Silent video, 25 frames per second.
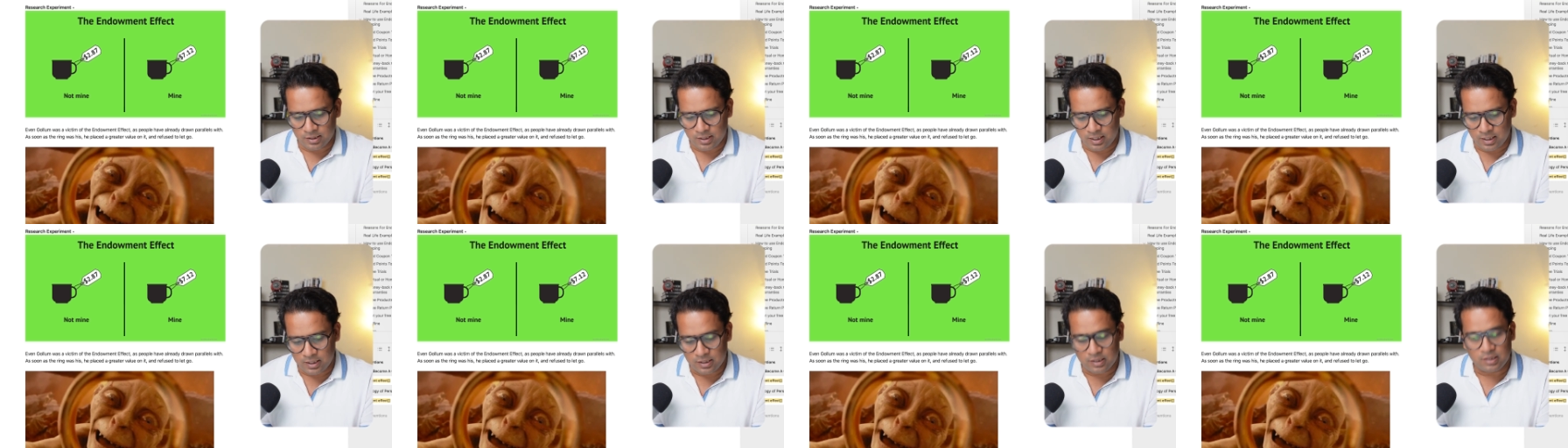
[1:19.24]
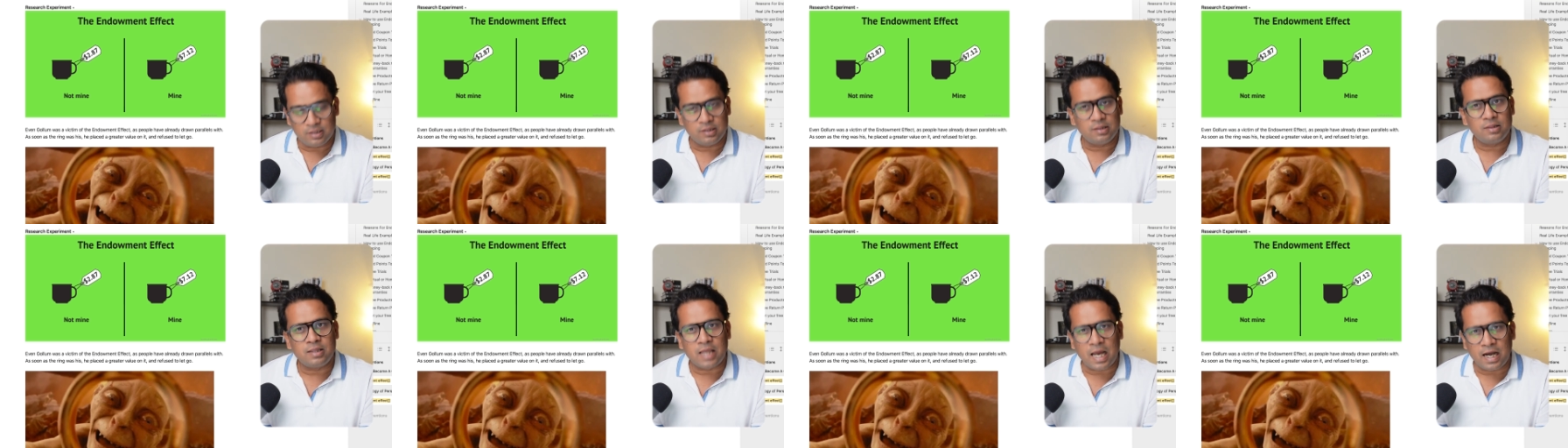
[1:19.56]

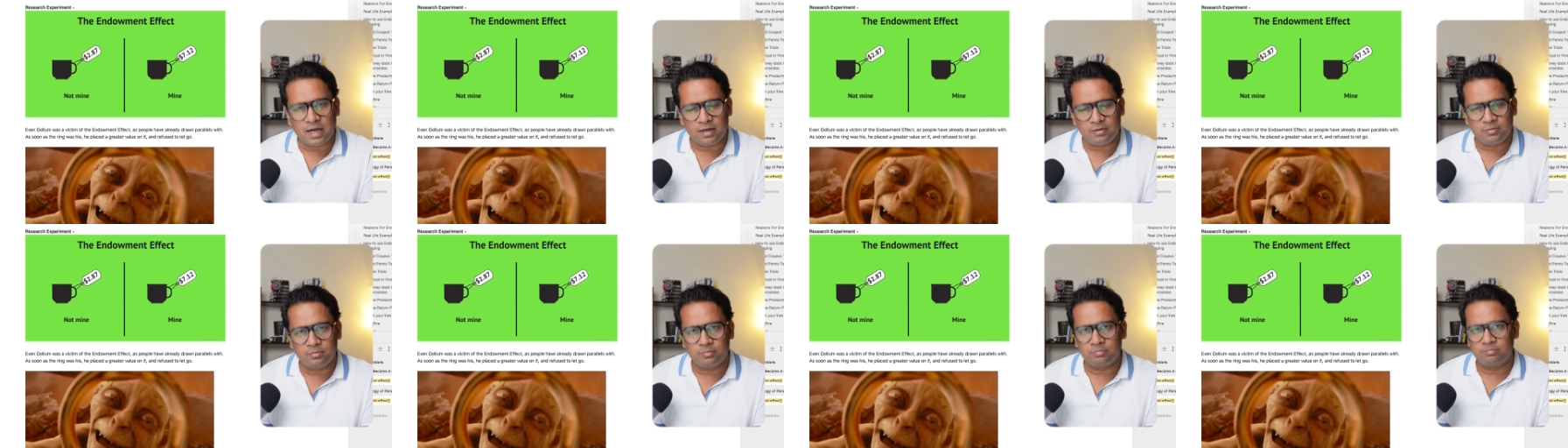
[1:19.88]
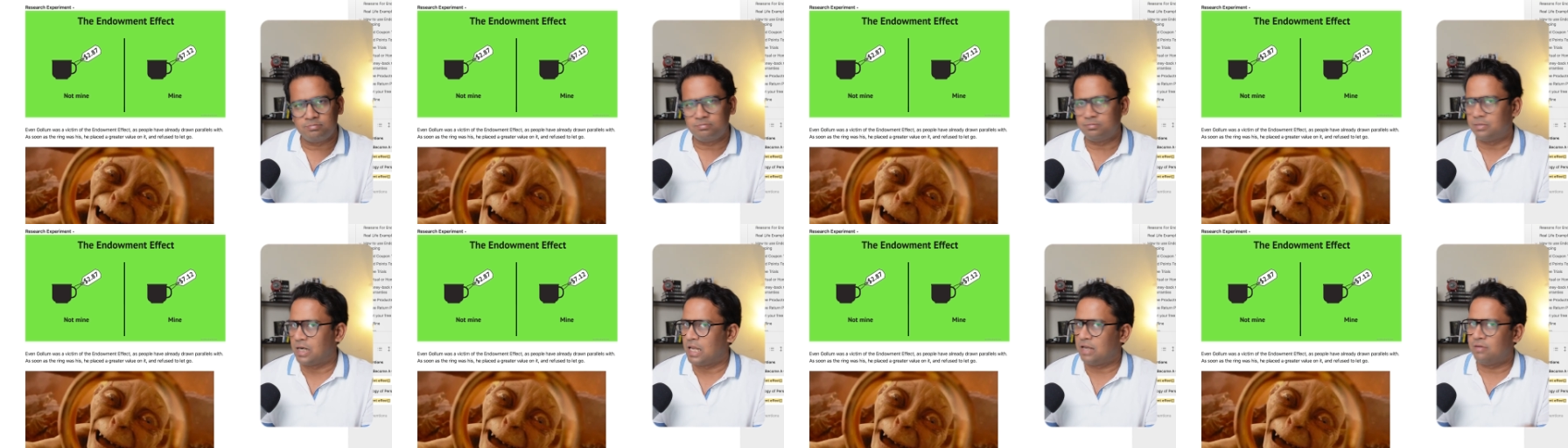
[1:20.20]
in
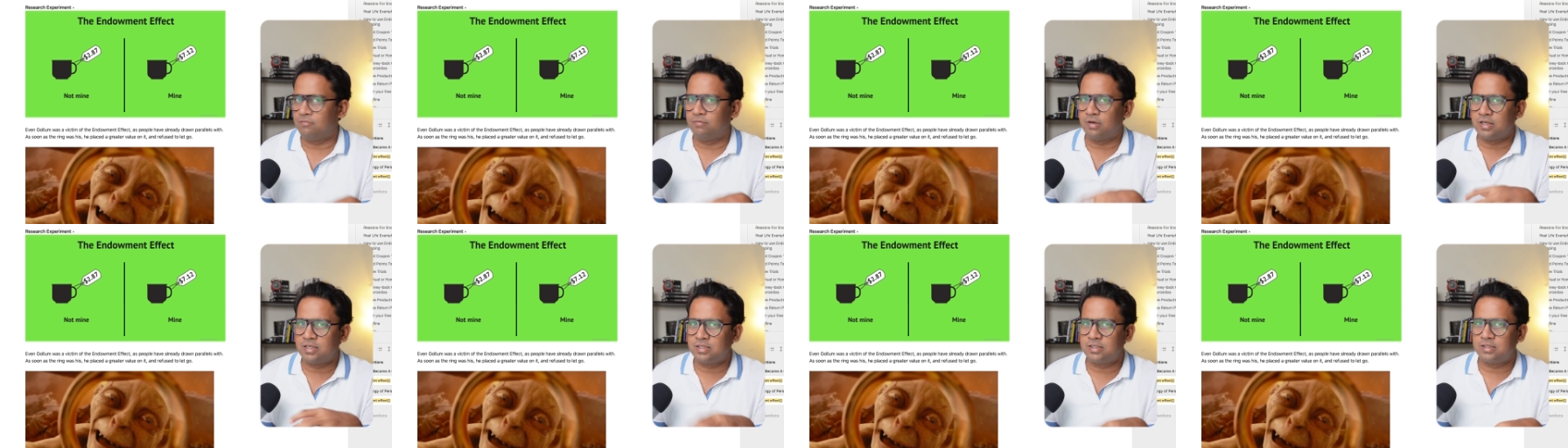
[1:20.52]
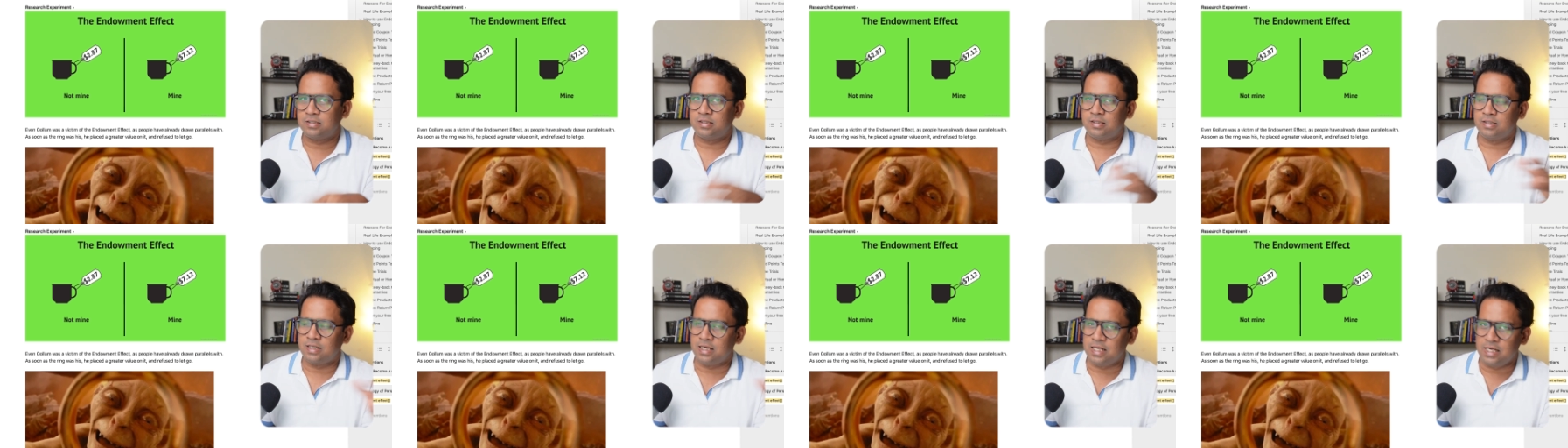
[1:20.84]
that, like once
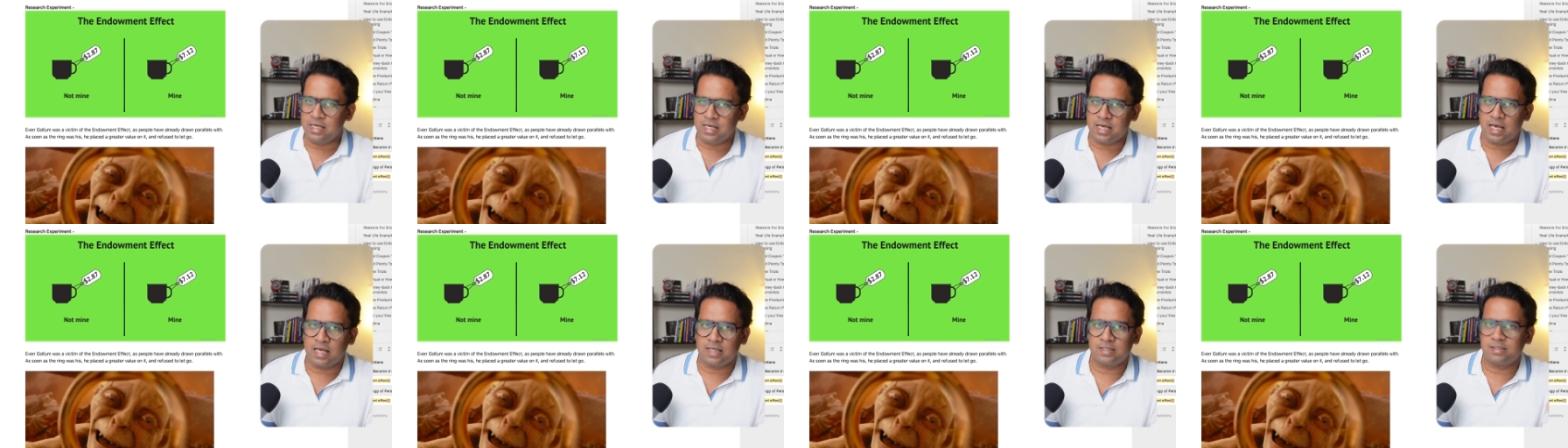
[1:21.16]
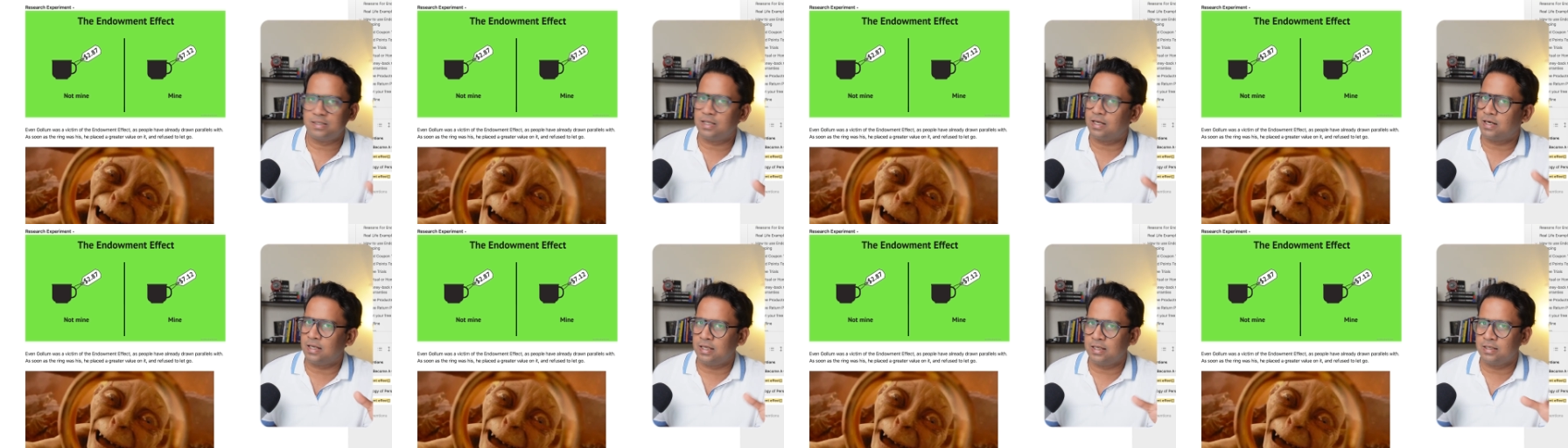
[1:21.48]
he has
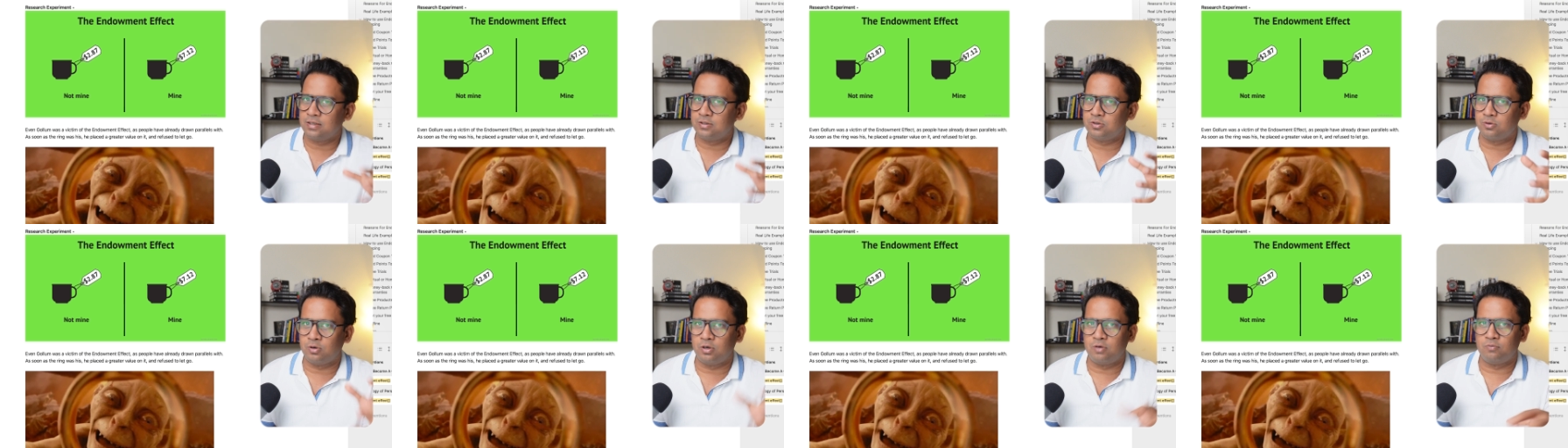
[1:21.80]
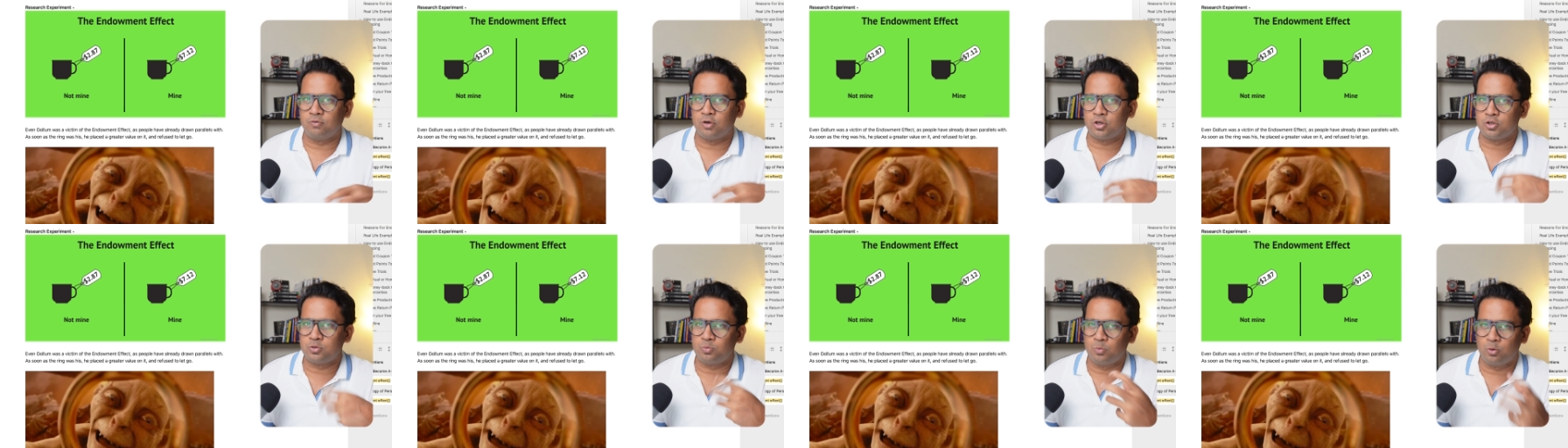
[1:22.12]
the ring, so it
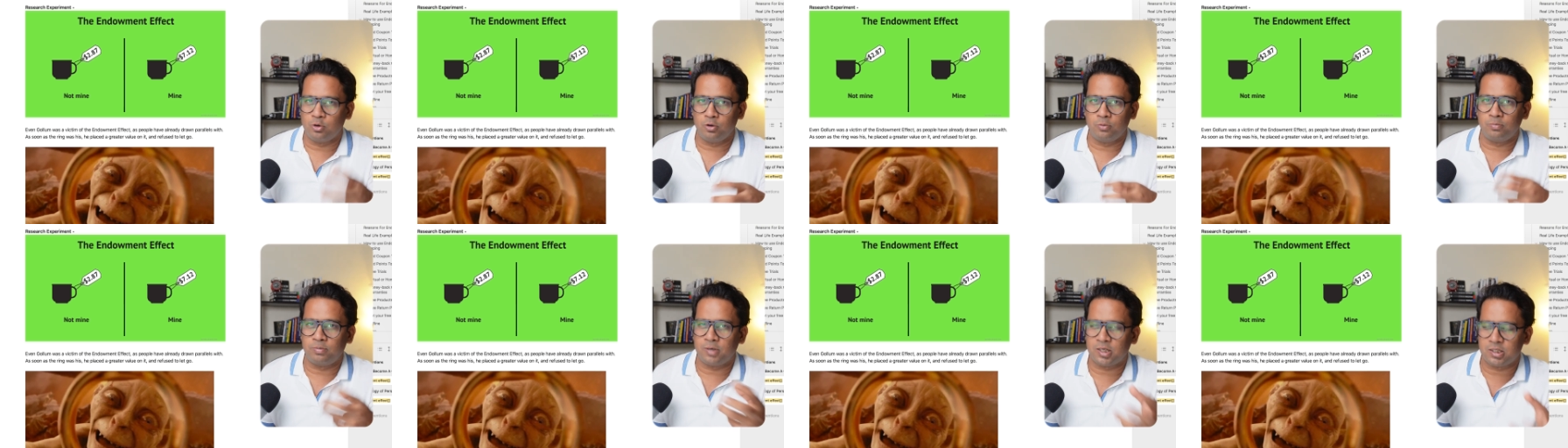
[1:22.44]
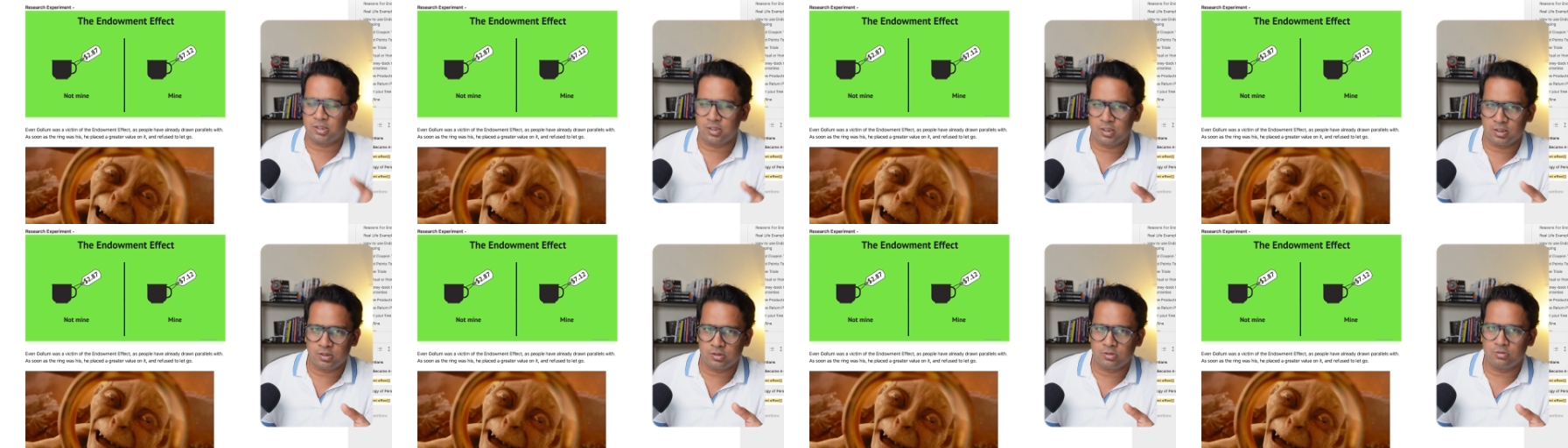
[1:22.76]
was more
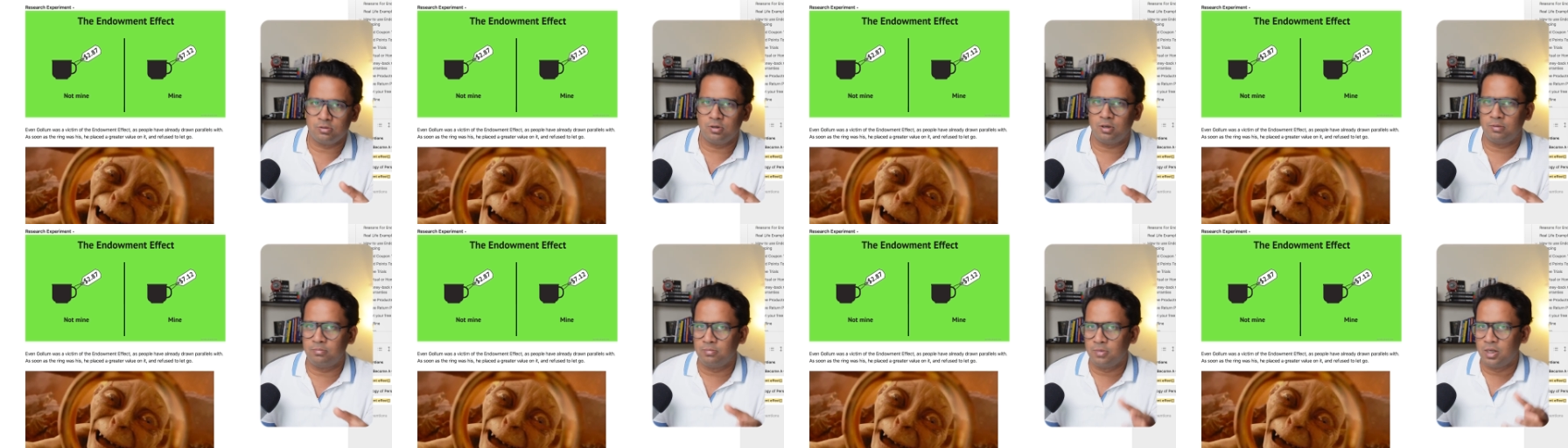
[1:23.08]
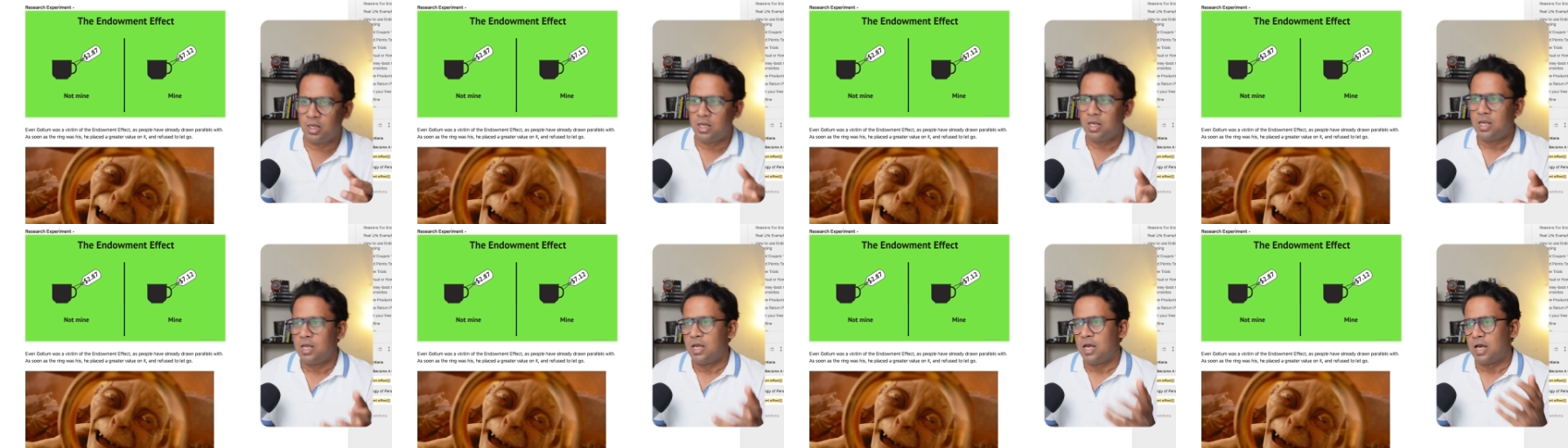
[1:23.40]
precious to
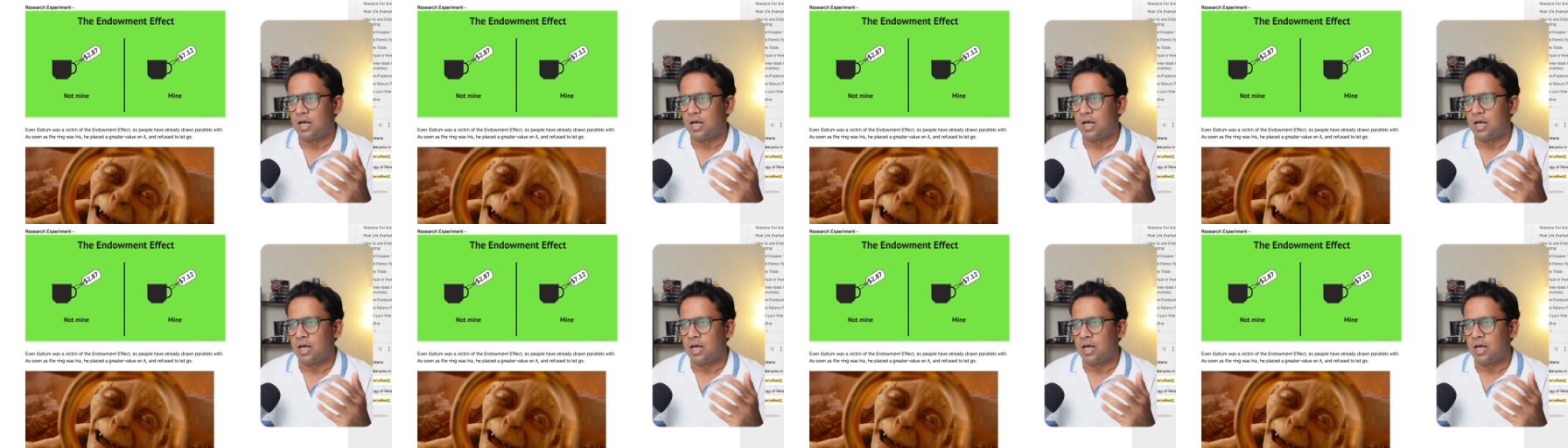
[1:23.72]
him.